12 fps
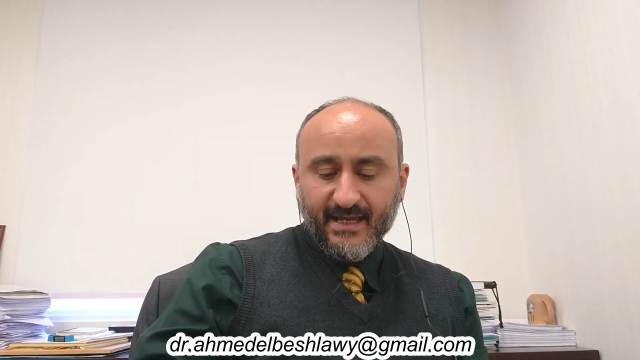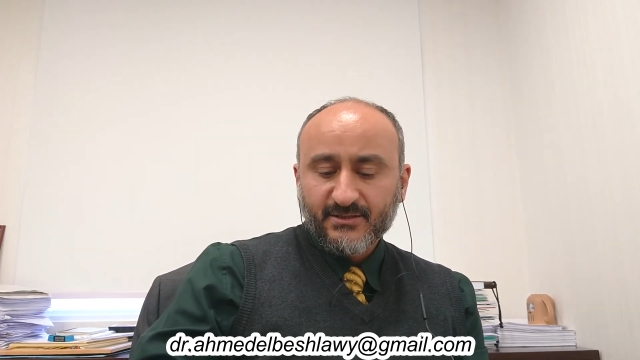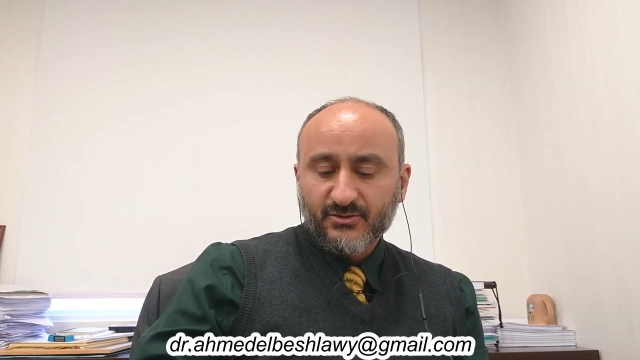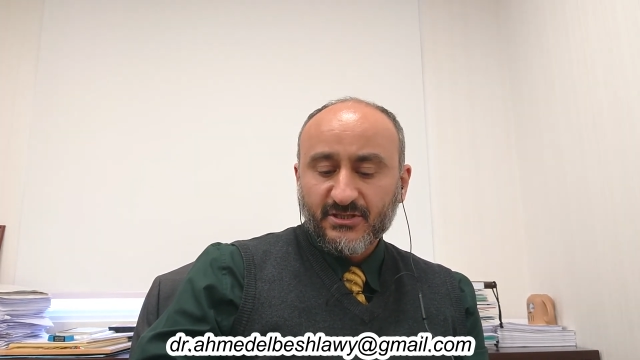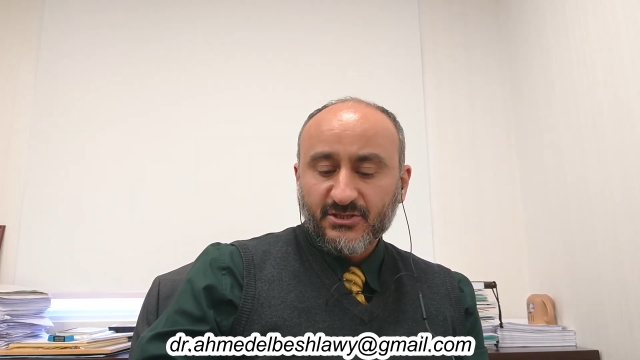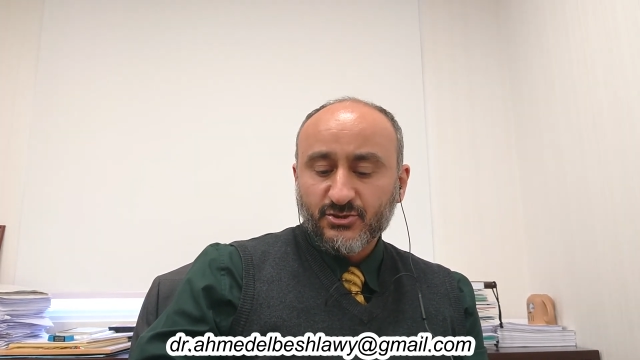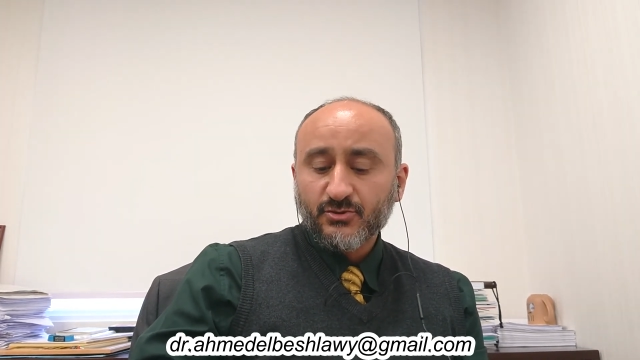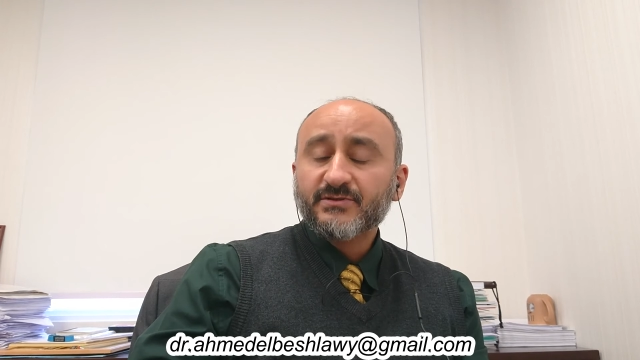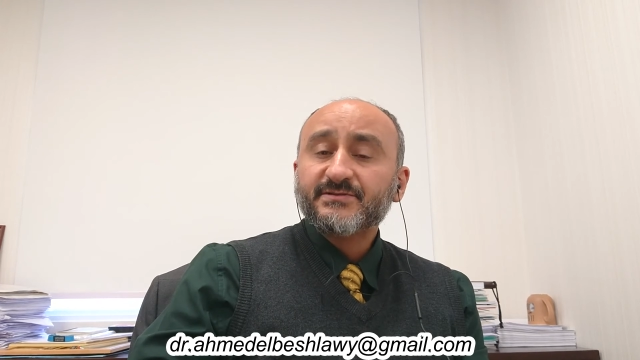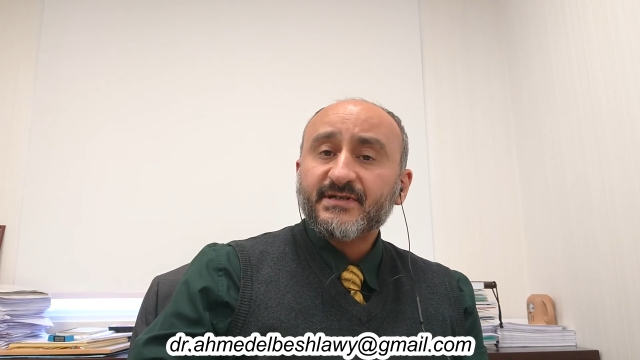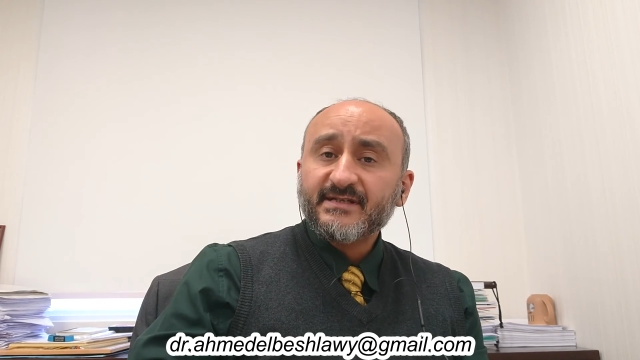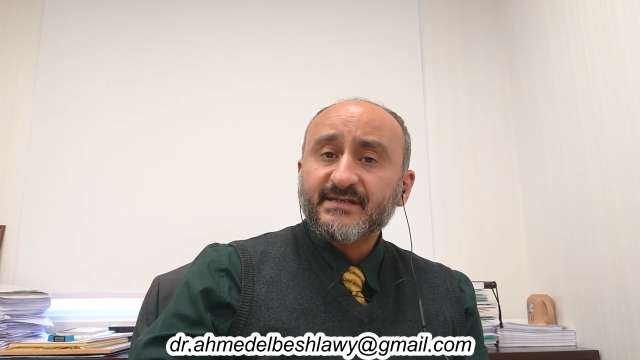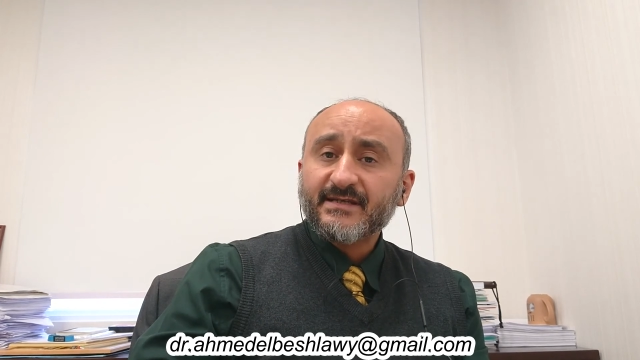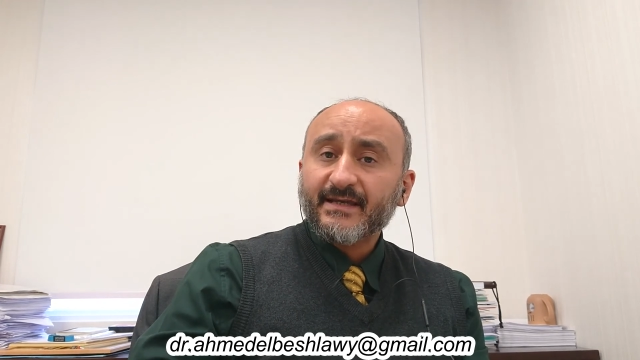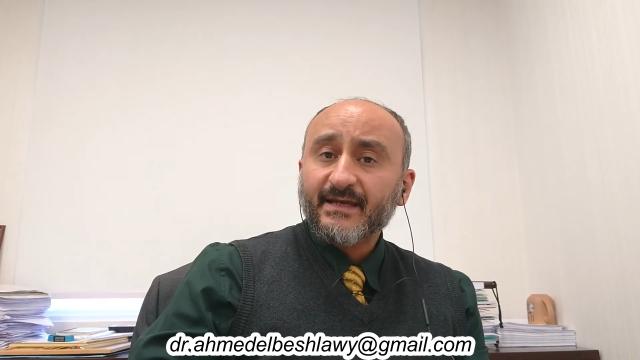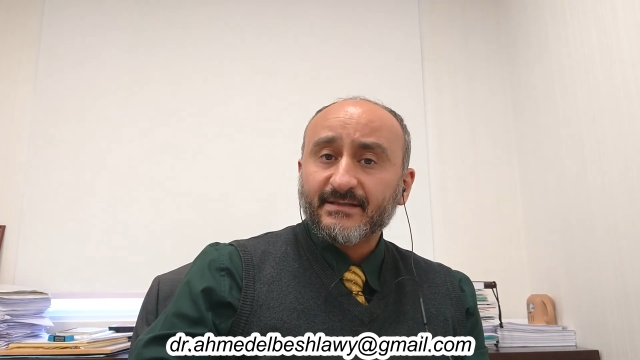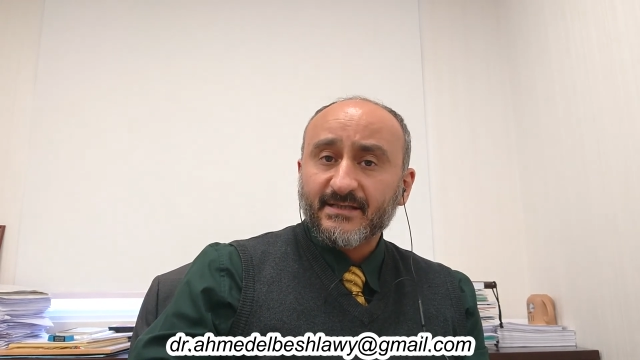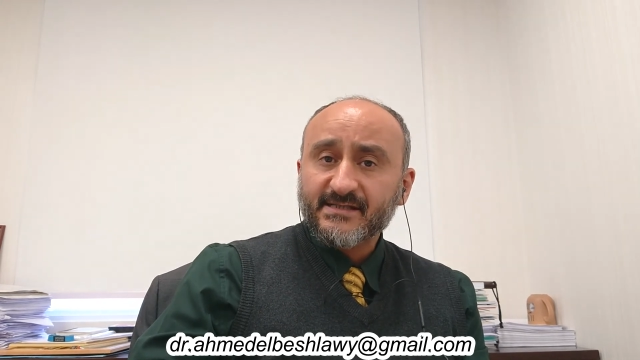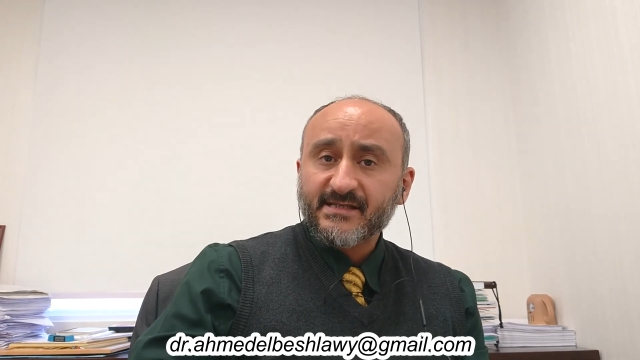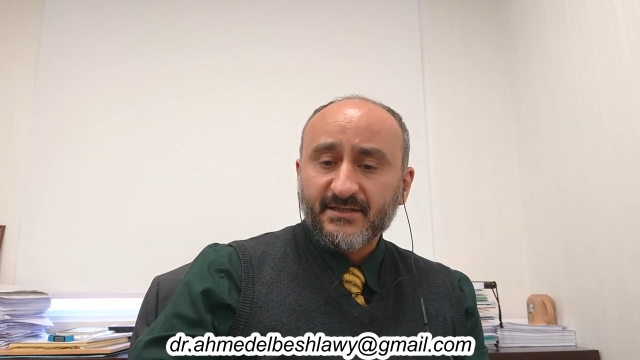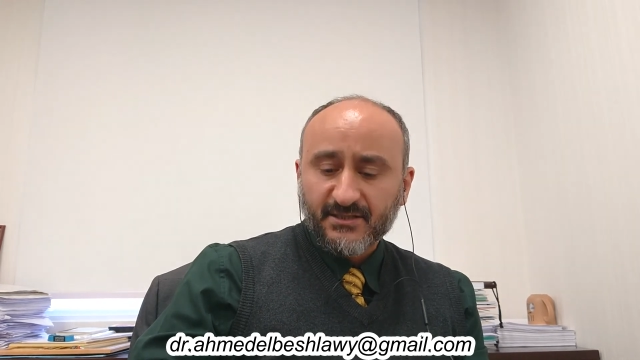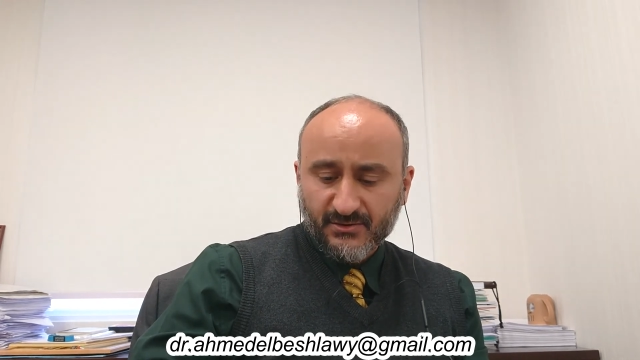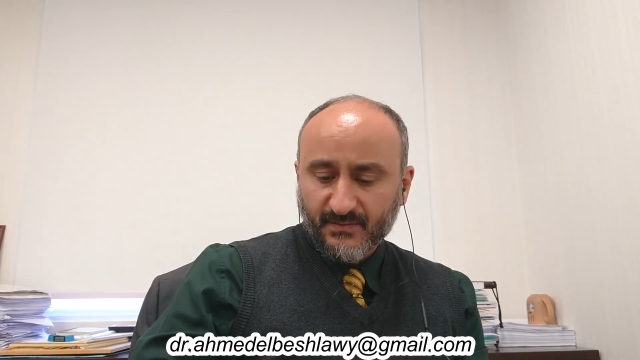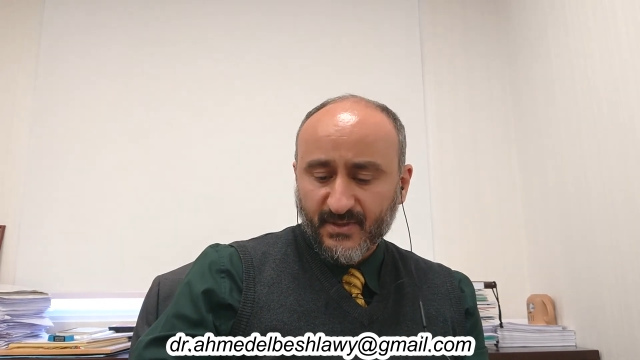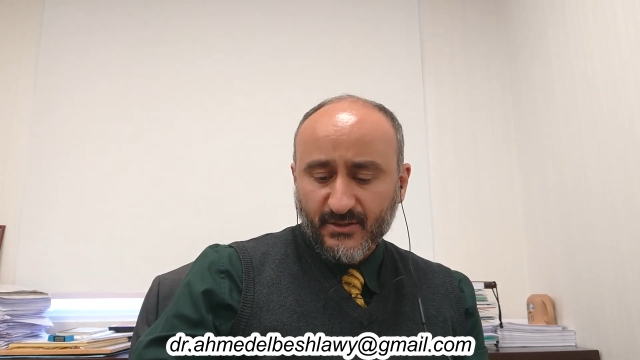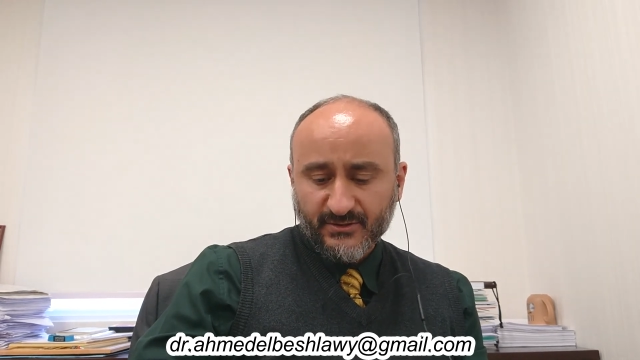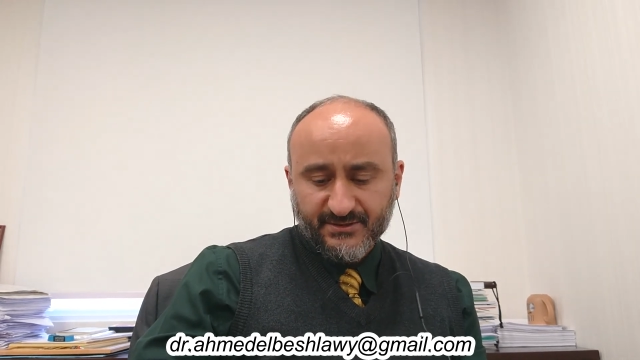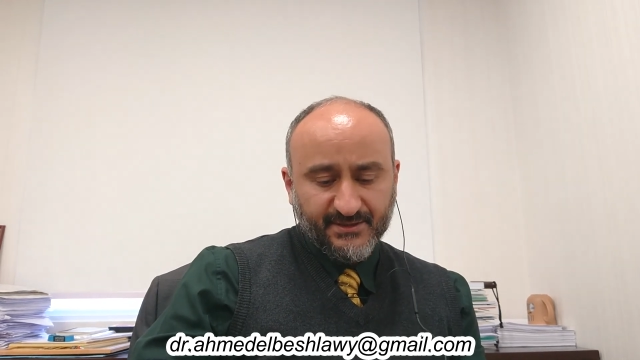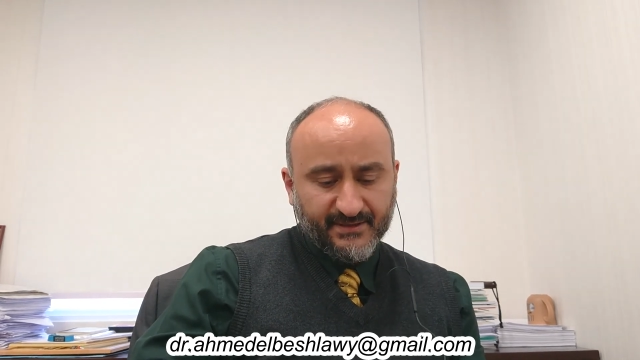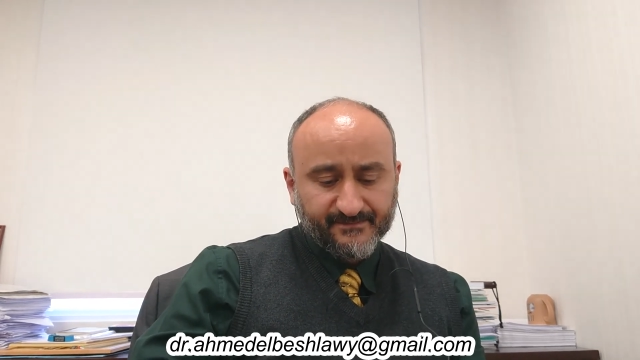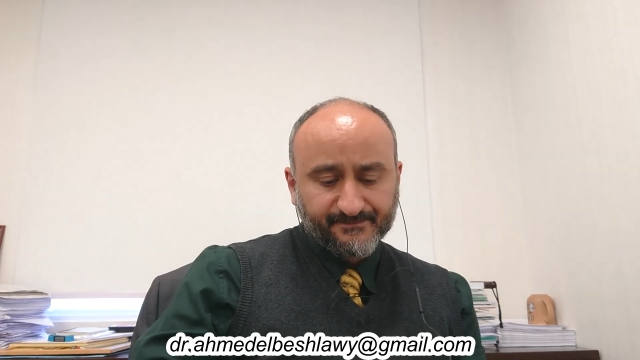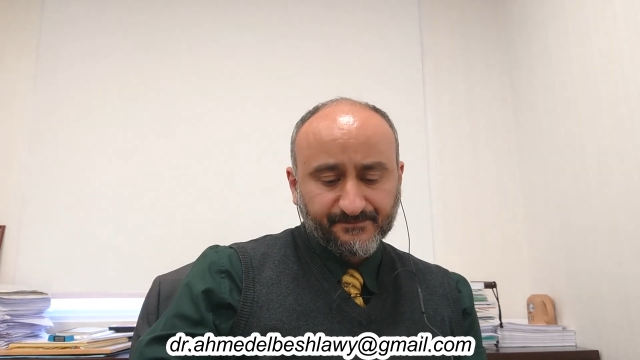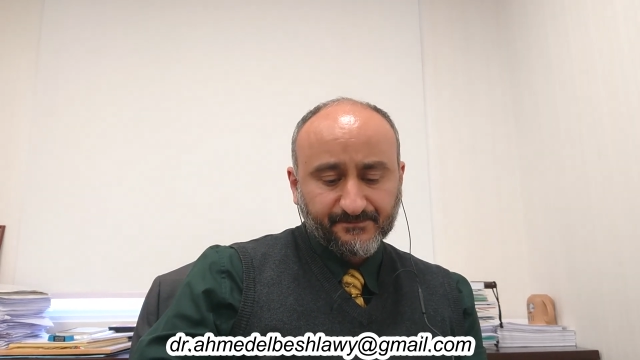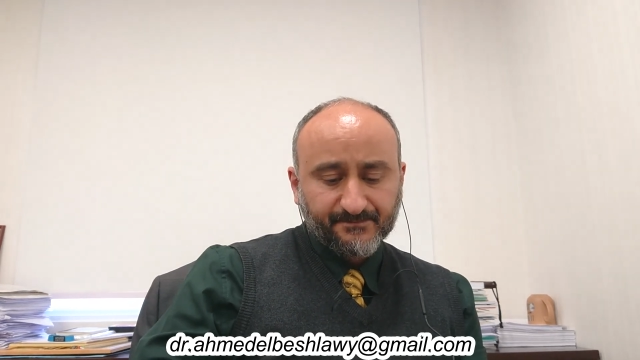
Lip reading: and to enjoy reading and listening to poetry.